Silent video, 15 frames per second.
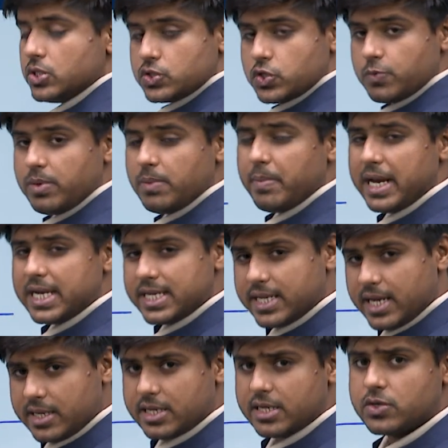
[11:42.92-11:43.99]
should be
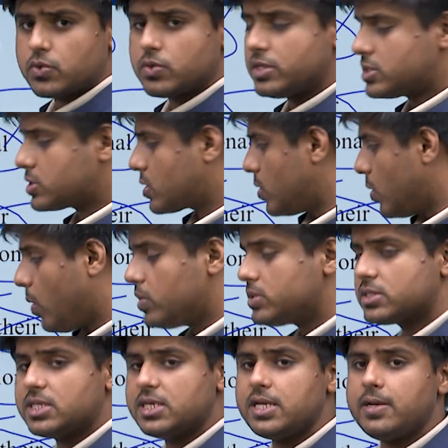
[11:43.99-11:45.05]
mandated to
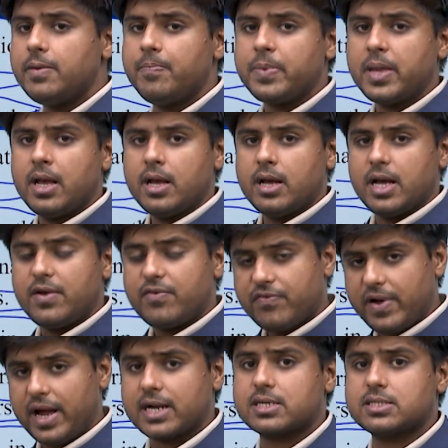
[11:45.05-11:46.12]
disclose the
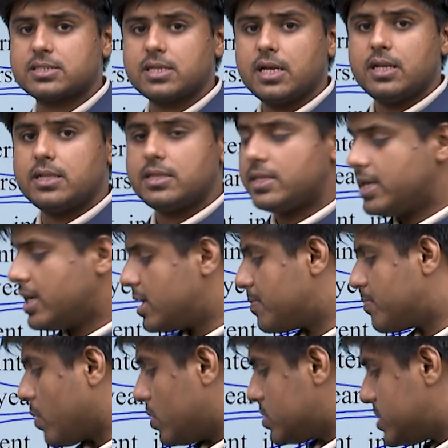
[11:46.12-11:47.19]
effects their
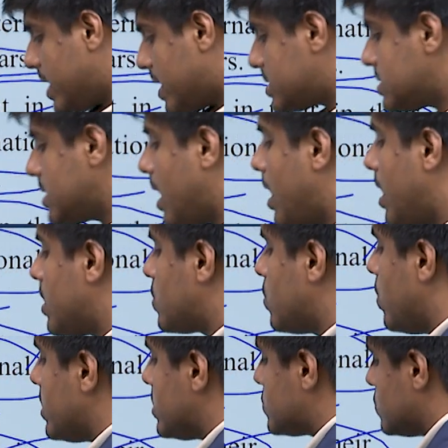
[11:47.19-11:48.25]
projects are
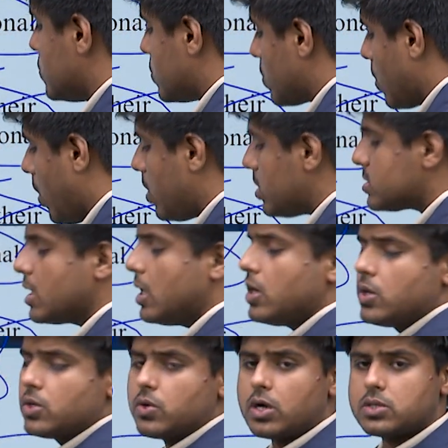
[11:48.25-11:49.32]
going to cause,
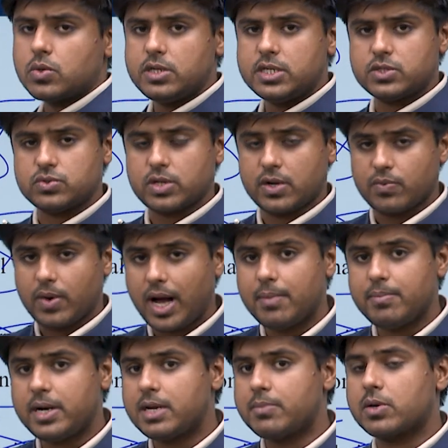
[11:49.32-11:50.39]
not only to the
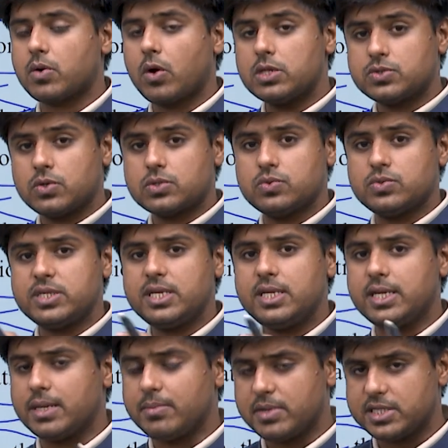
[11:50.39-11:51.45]
environment but also to the
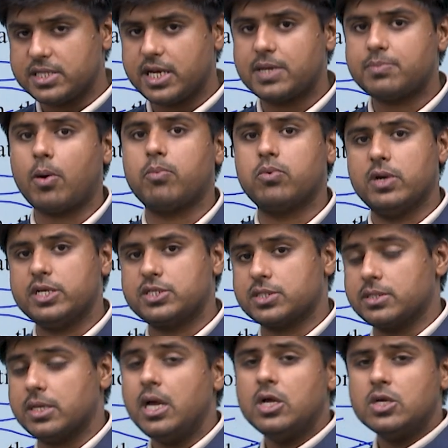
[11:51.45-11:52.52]
immediate
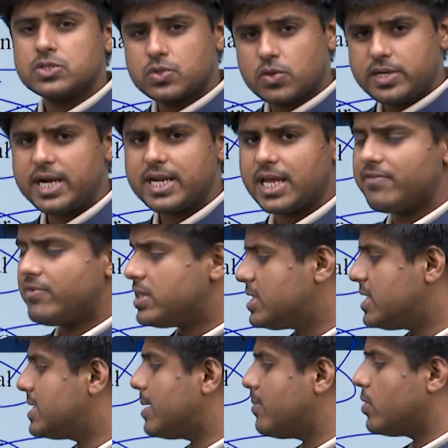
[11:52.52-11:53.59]
population, so that even
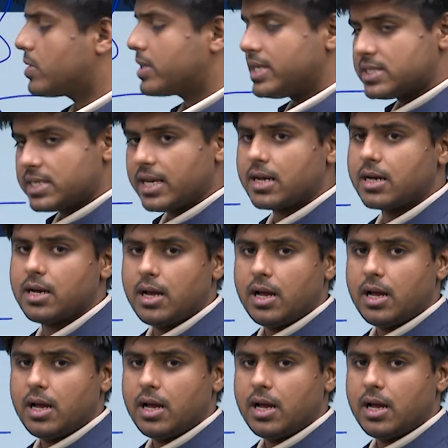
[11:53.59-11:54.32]
the democratic